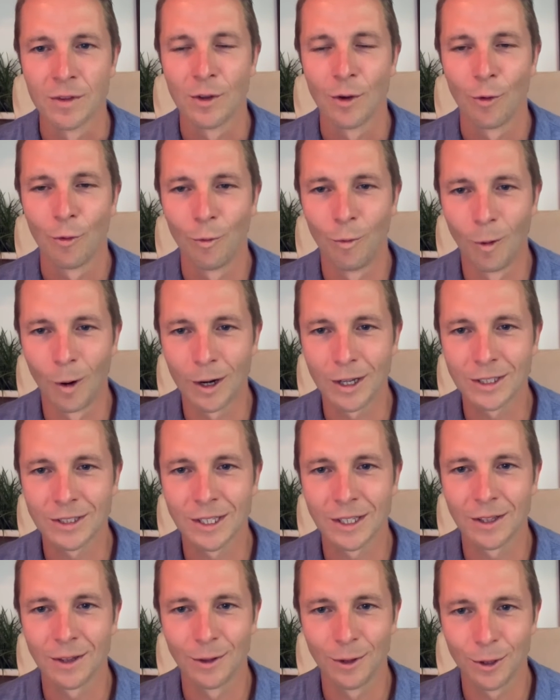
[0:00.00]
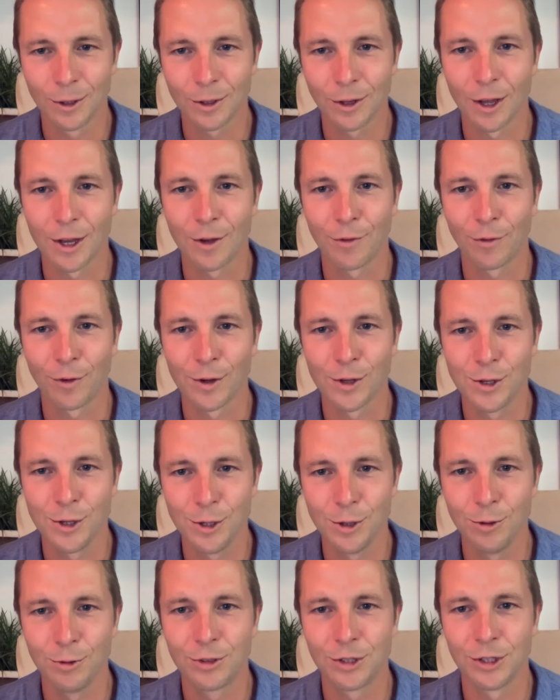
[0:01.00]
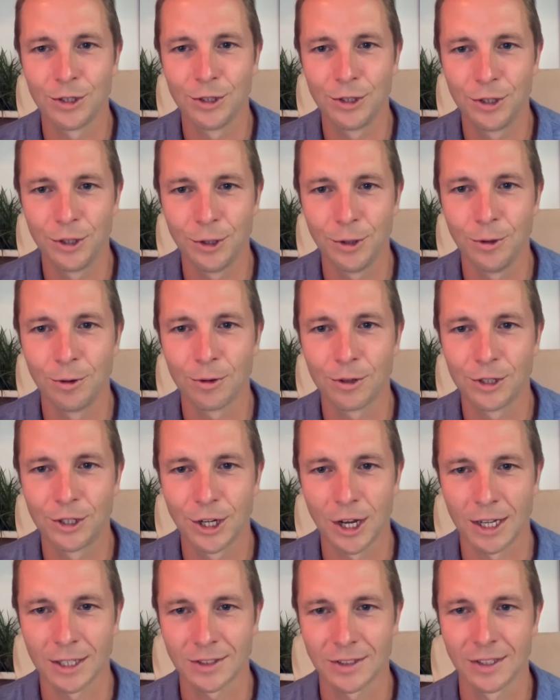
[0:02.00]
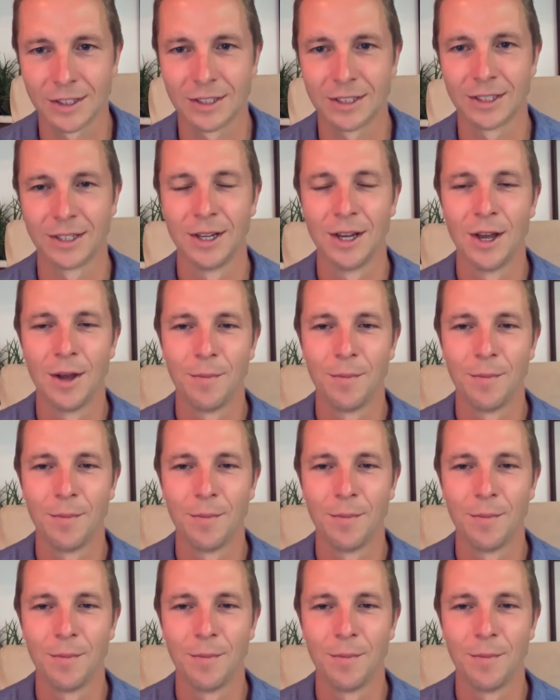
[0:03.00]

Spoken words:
what does it look like for you to do justice?